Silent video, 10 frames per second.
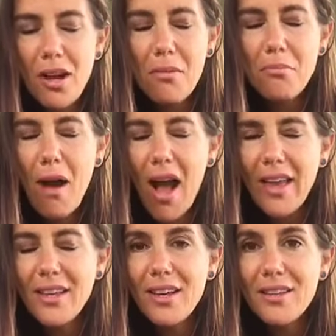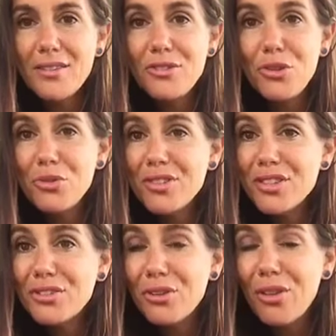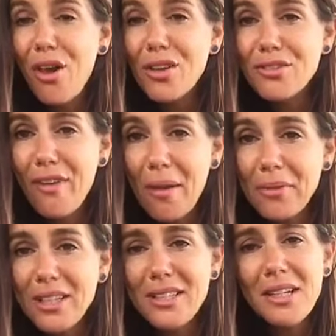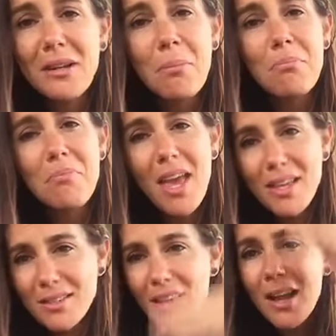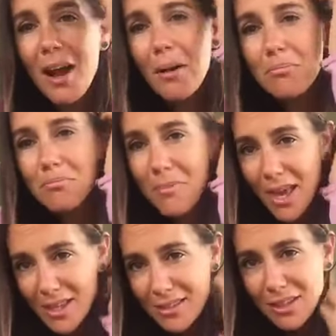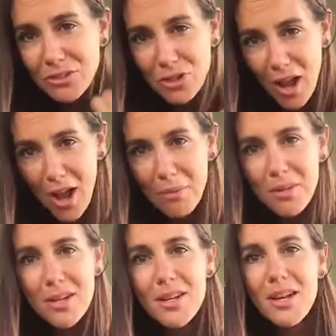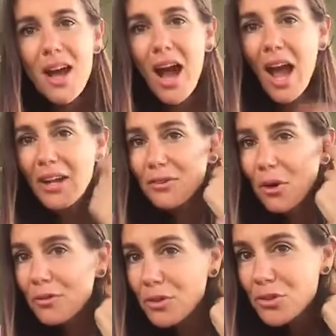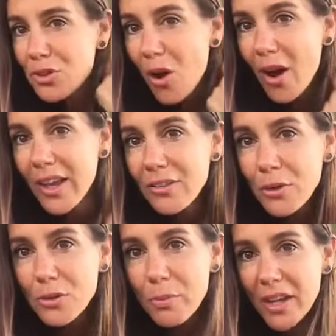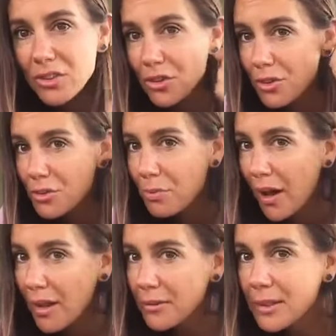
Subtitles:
My new sister-in-law's family did an amazing, amazing job. I don't know if you saw in those pictures, but